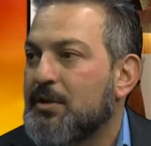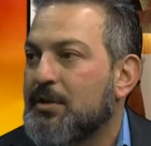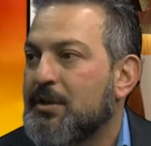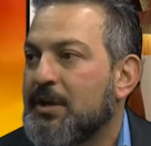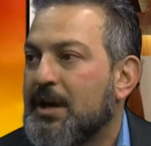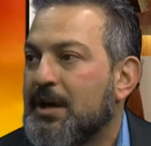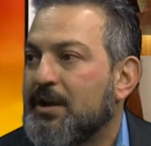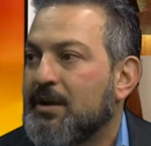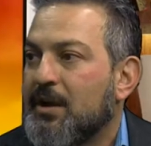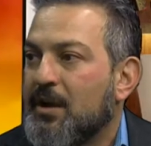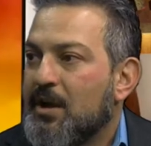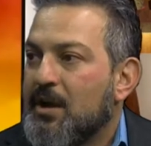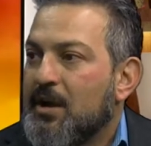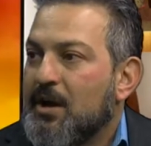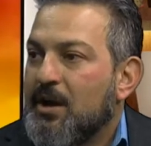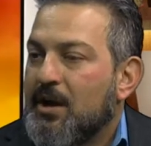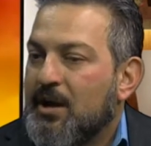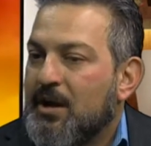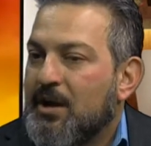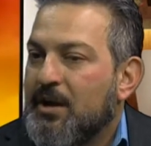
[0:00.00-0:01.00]
that
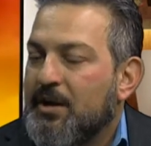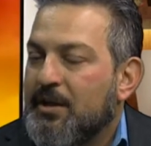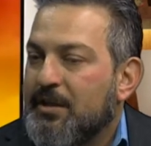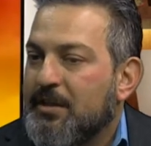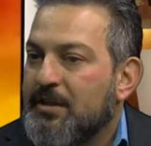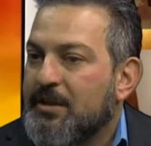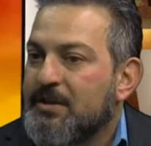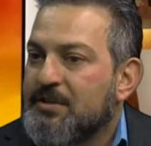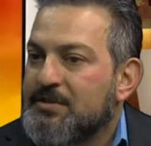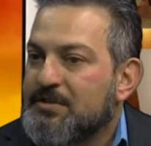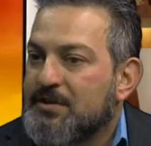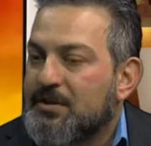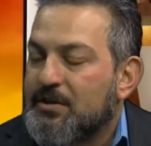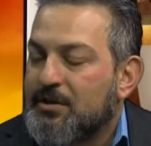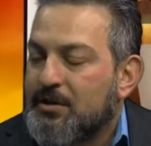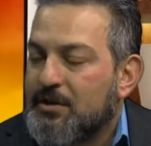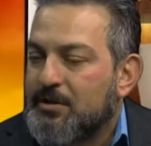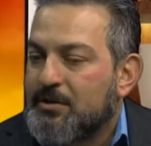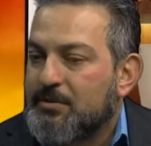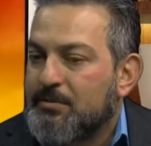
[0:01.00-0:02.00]
uh, things
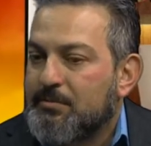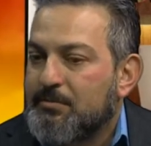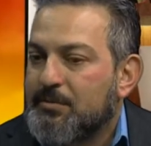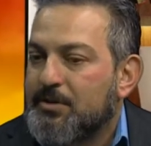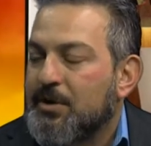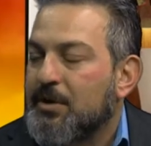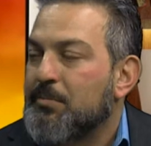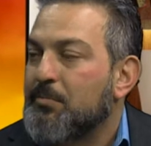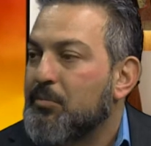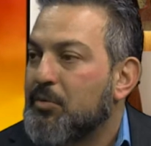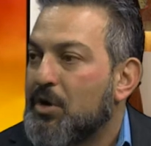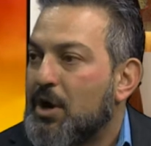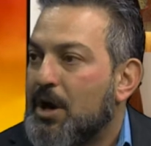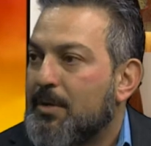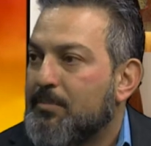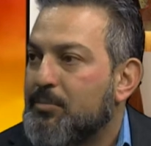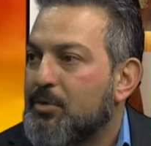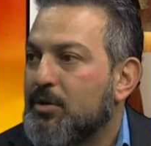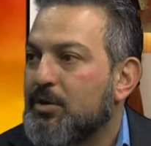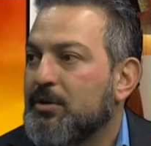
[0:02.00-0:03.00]
are done
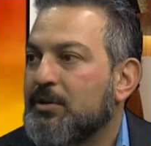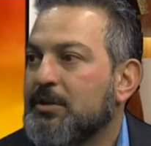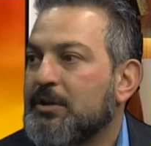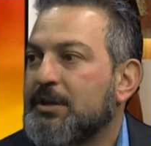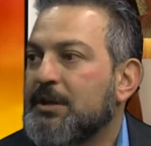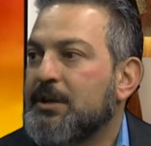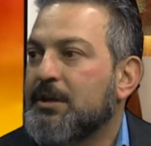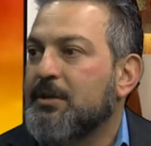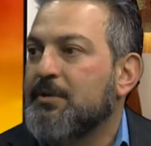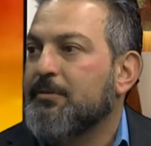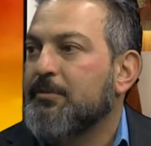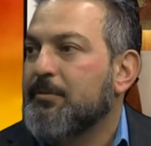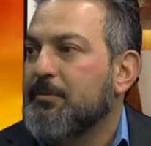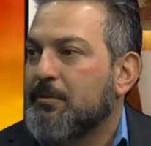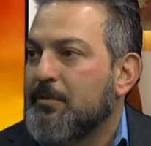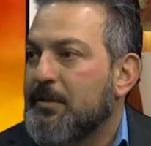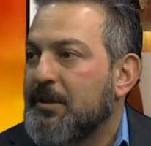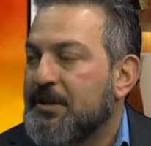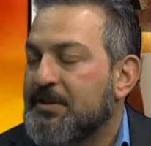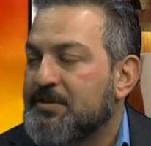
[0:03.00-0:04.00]
properly,
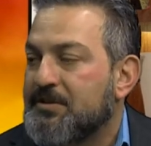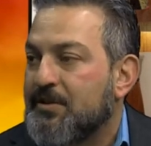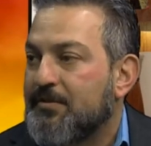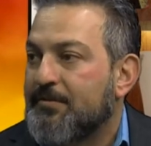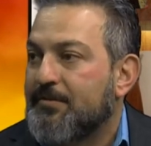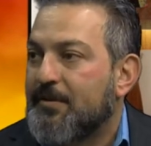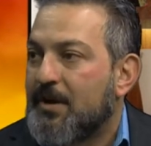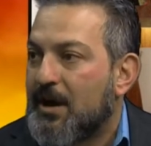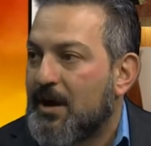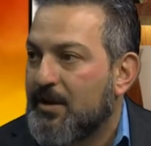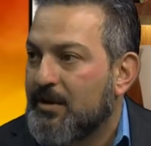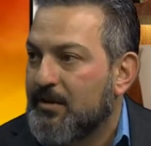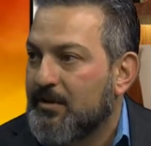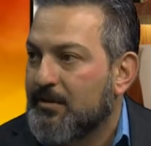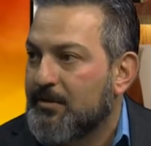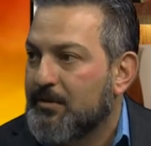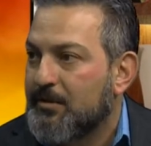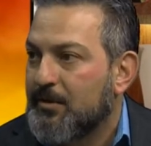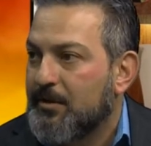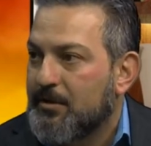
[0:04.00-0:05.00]
things are
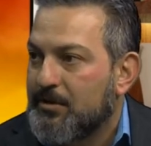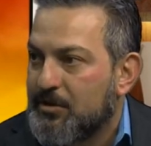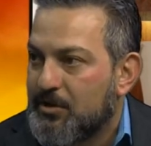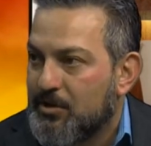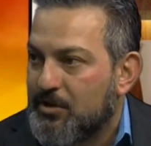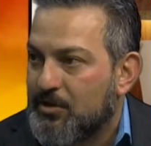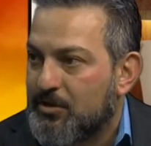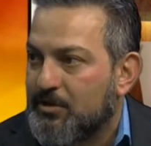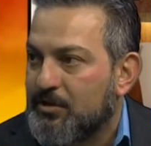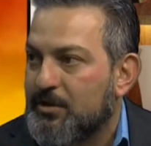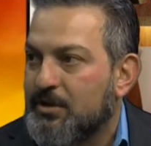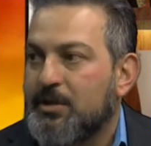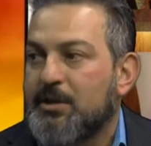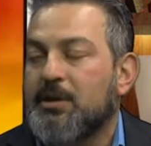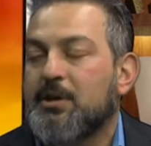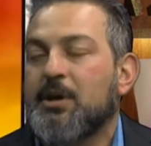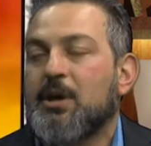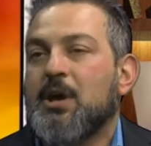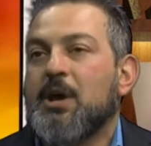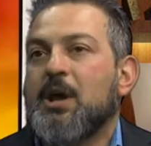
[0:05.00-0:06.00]
filed
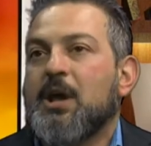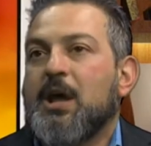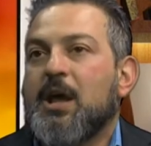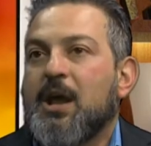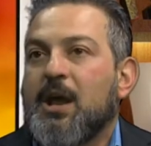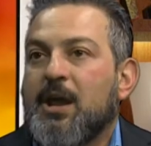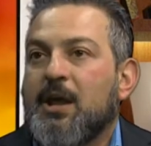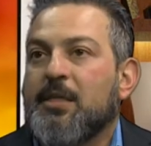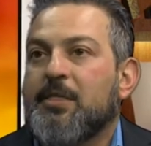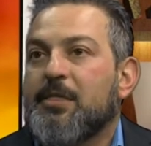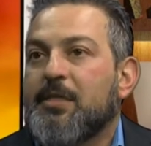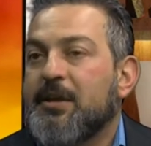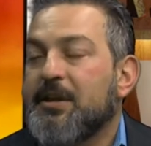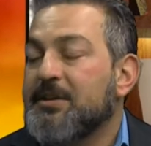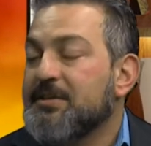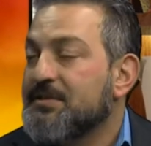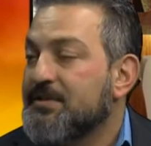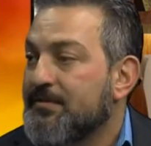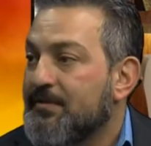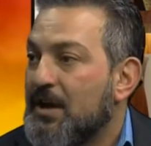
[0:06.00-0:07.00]
yearly, and
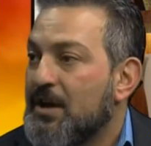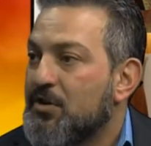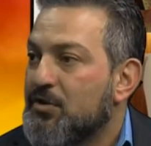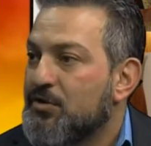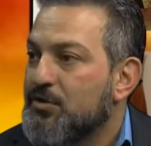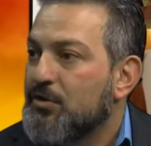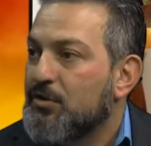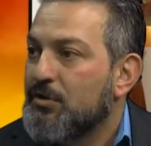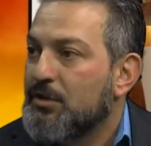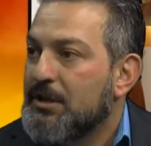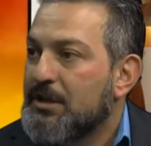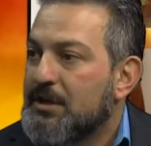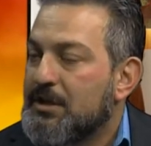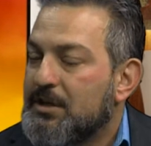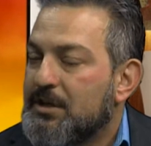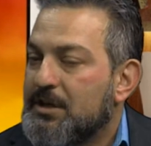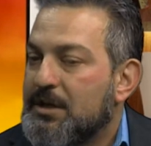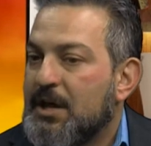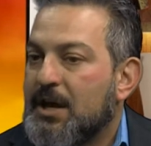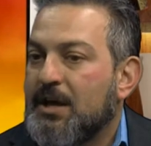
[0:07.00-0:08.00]
things eventually
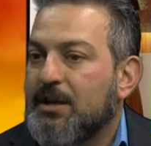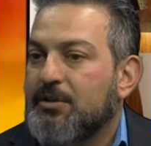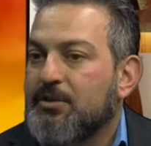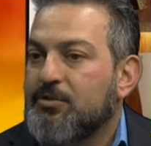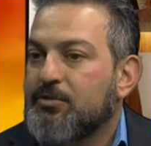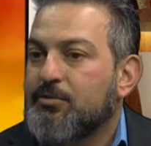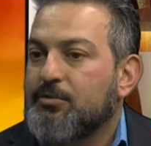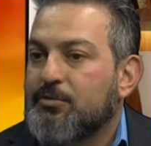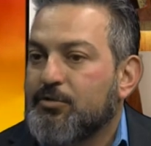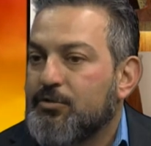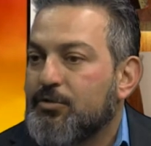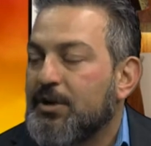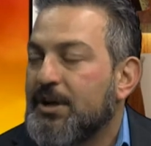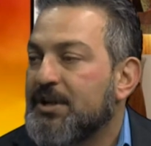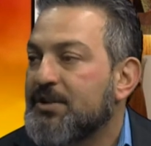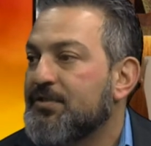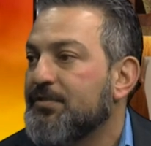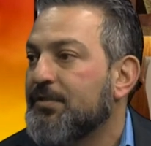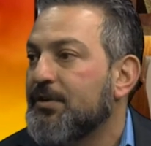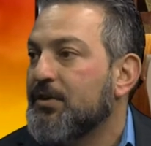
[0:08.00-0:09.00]
get
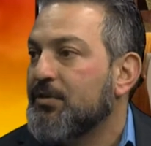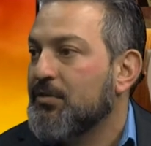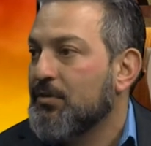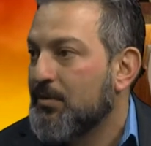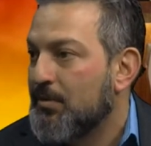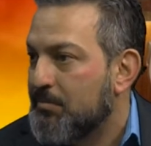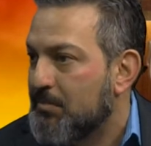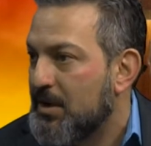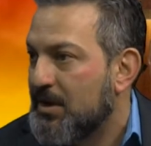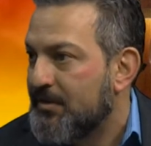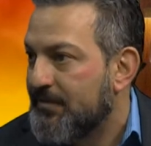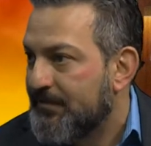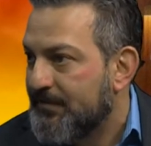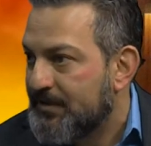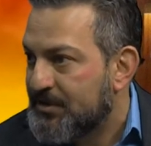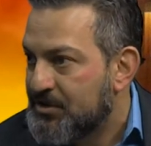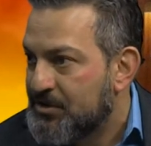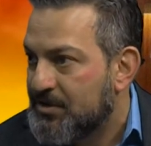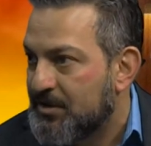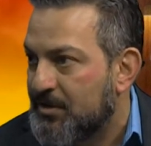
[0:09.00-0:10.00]
transferred to the
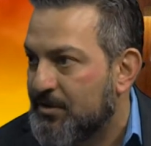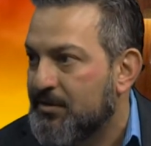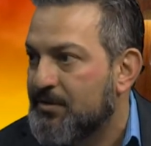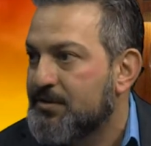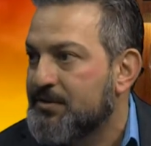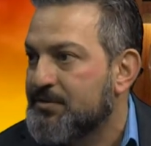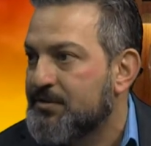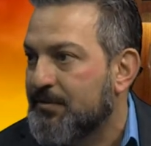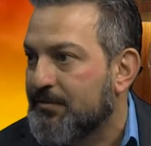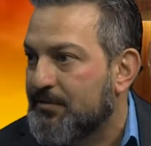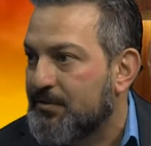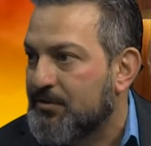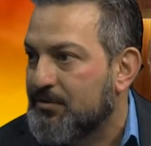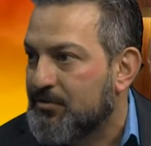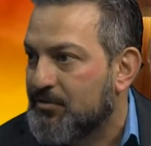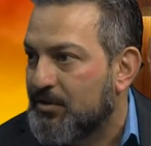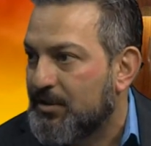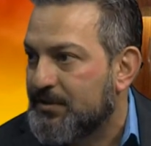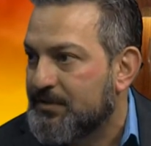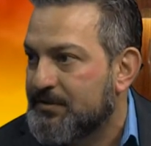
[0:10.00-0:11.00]
beneficiaries of the
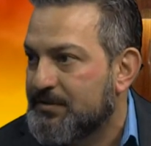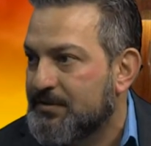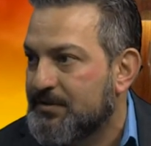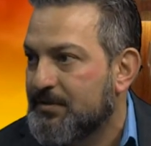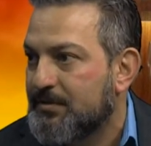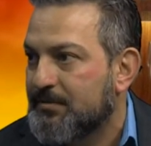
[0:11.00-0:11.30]
trust.